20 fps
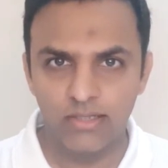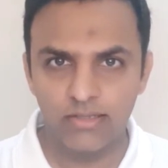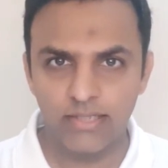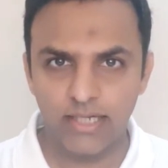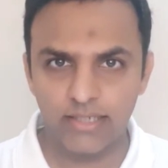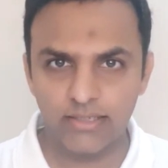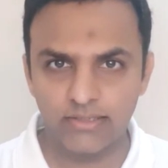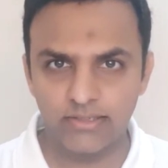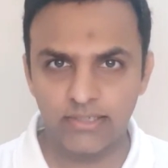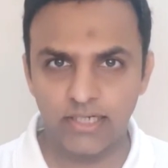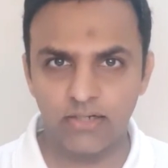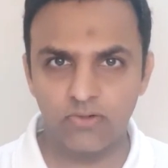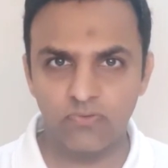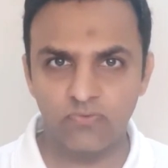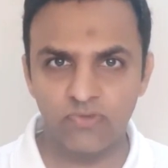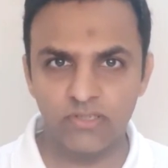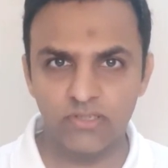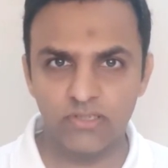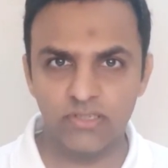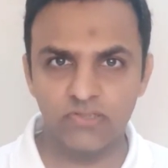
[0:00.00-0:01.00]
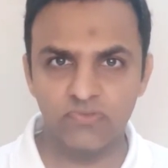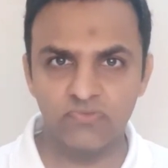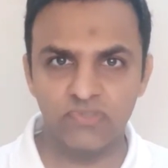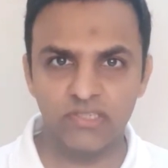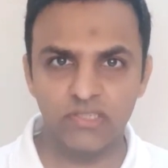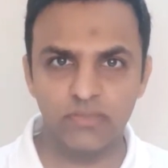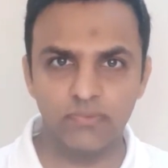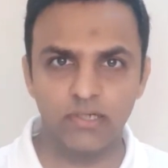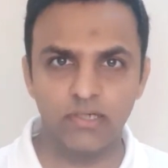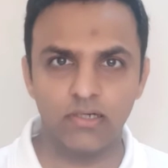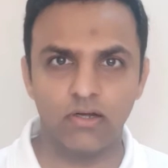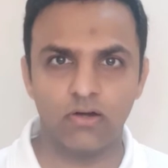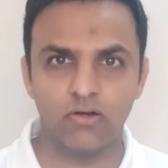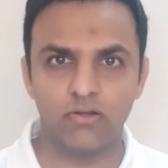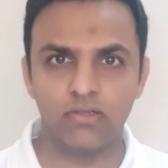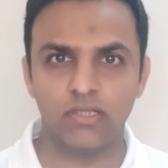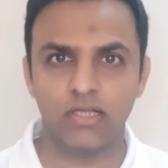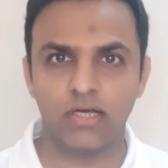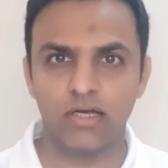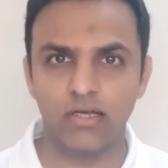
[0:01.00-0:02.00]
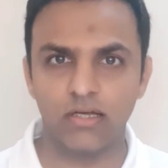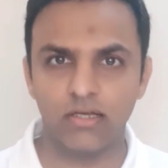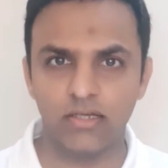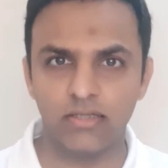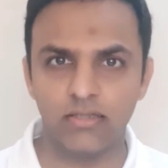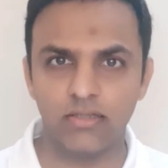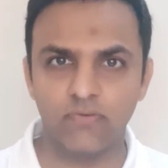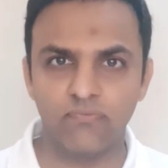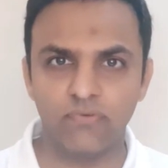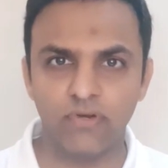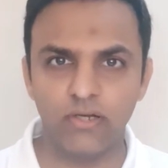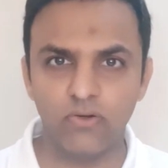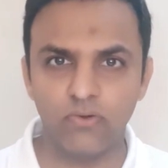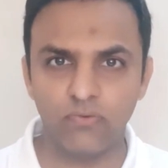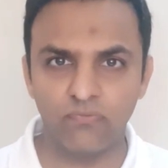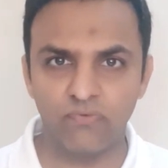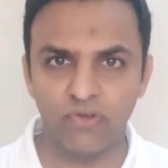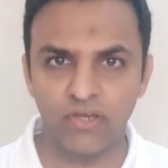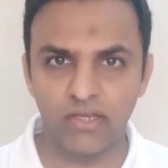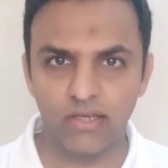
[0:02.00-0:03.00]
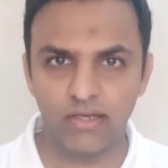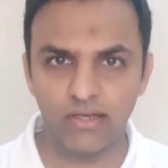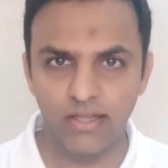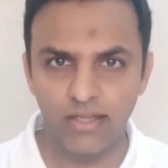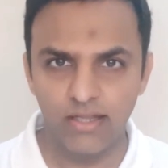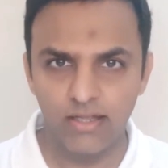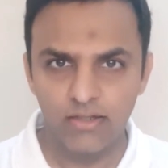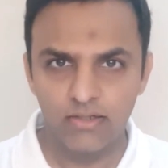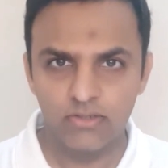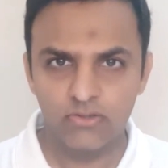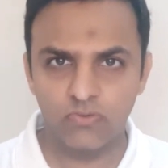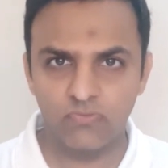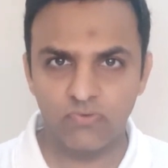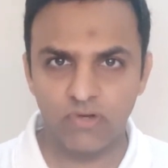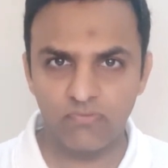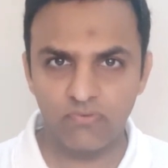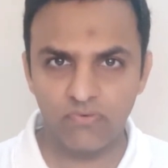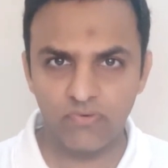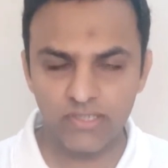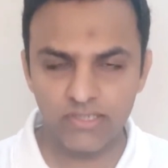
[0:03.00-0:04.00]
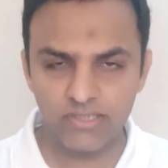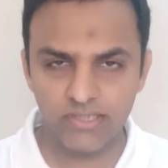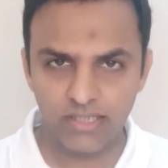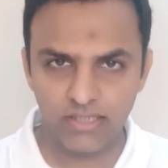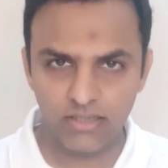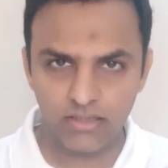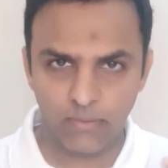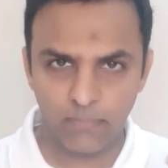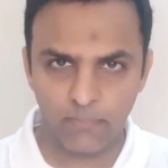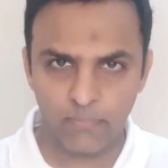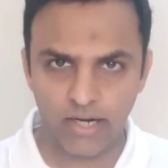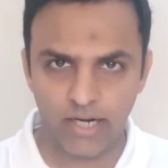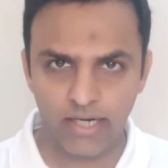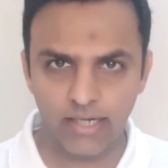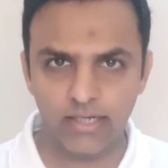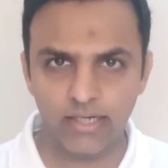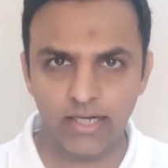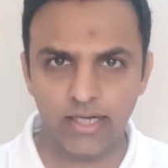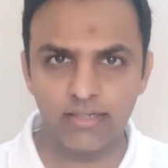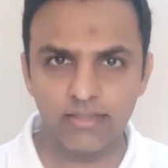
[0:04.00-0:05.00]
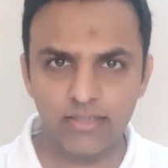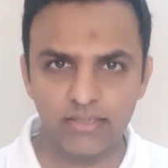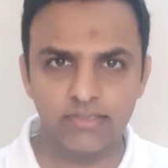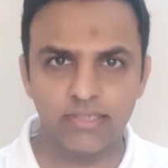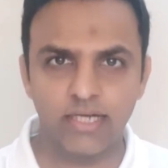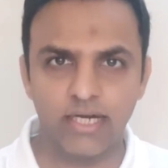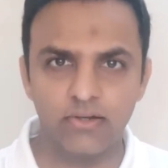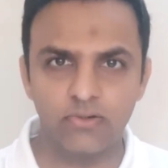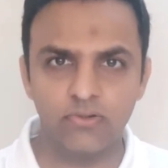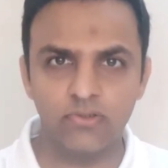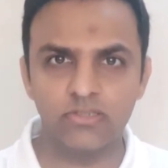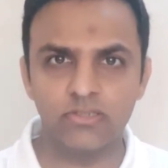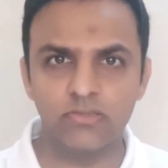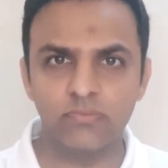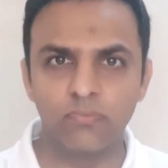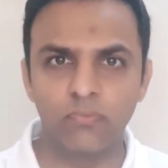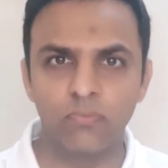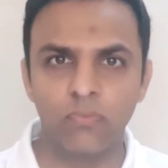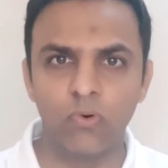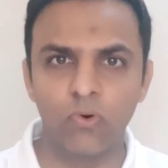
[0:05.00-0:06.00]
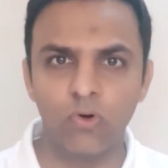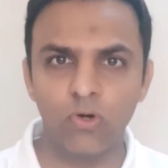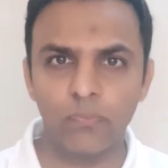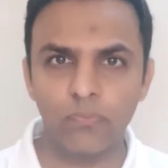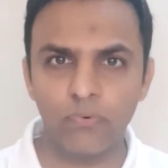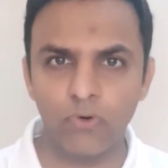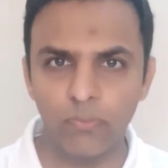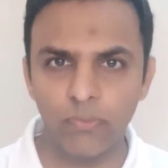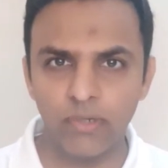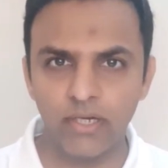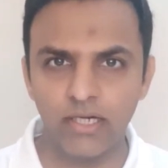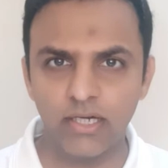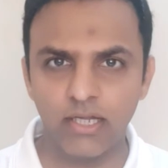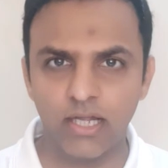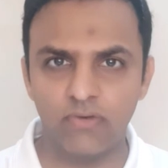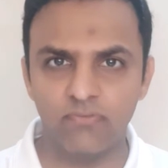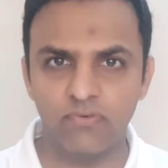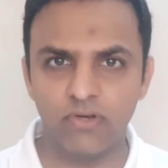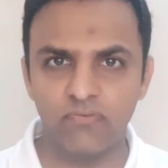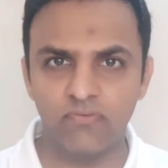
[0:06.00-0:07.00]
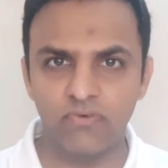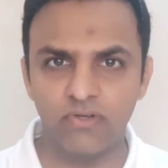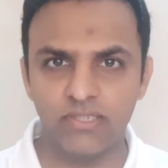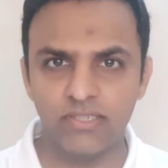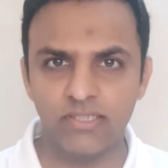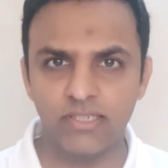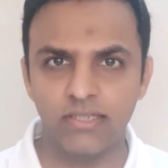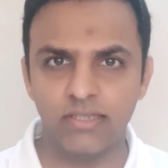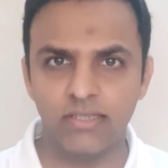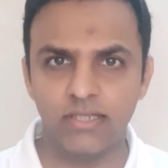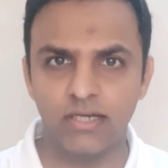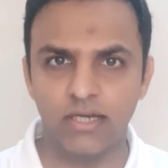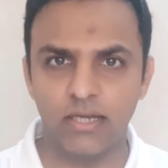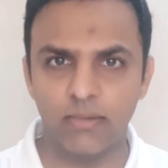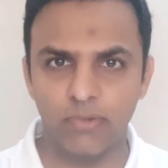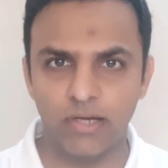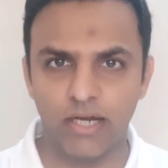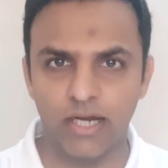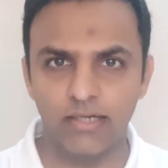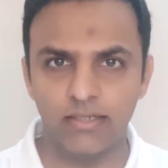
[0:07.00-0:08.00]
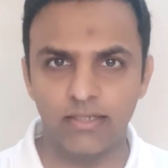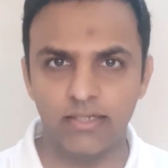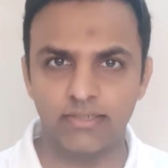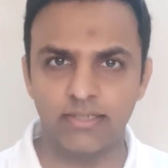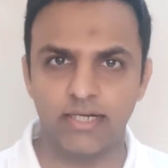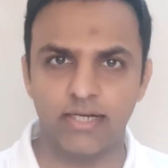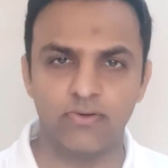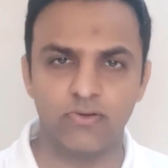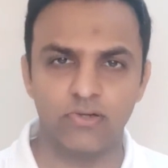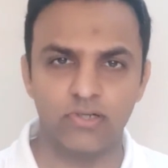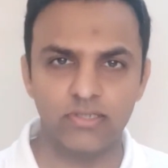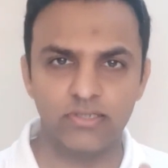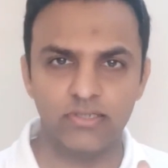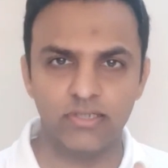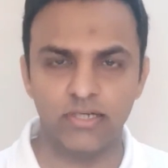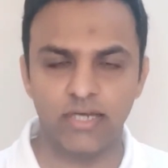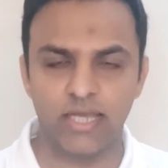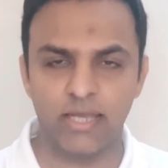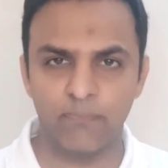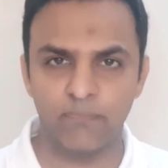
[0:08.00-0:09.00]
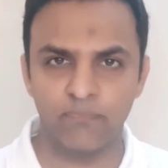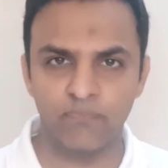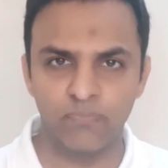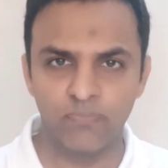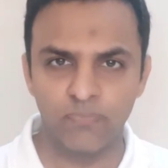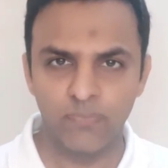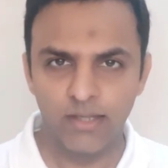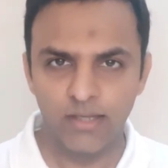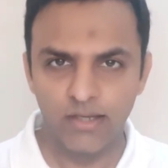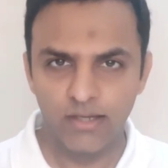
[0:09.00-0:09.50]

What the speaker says: That shadow is visible on in the field of vision. So when we will see in the bright light, the shadow is more prominent, and when we will see in the dim light, the shadow is dim.